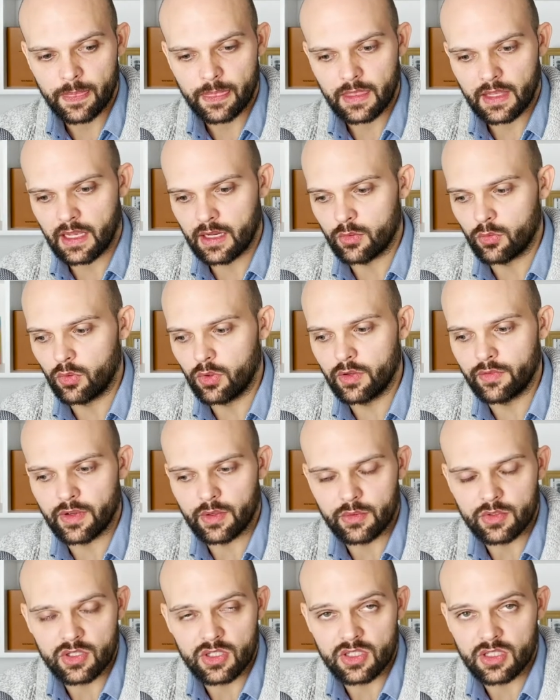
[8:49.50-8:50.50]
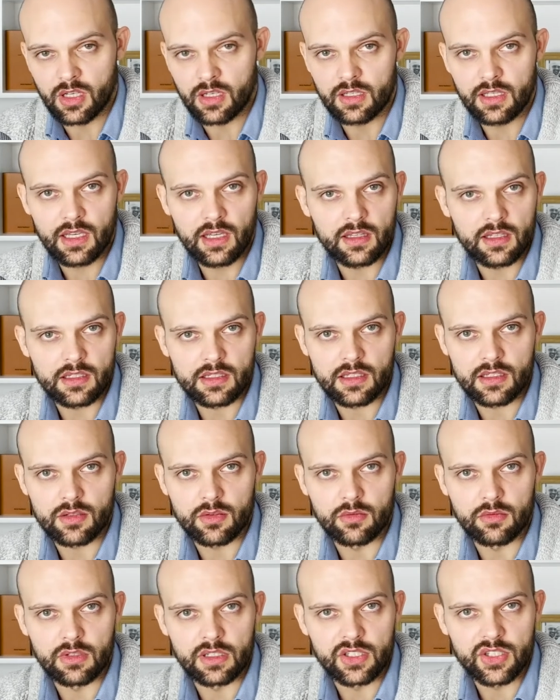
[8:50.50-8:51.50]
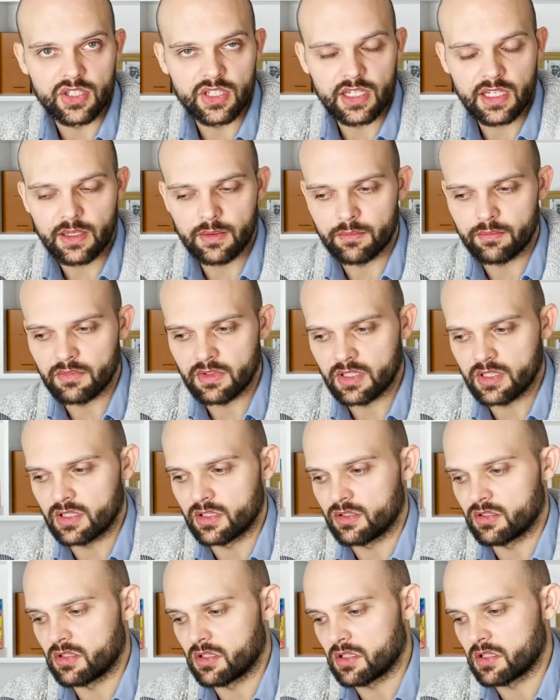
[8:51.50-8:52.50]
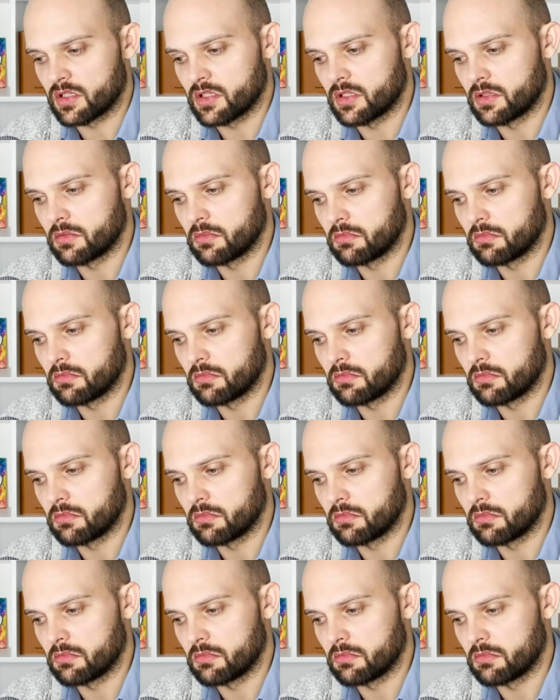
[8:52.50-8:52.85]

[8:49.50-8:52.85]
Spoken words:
And all of it was just like, yeah, this is all legit. This is just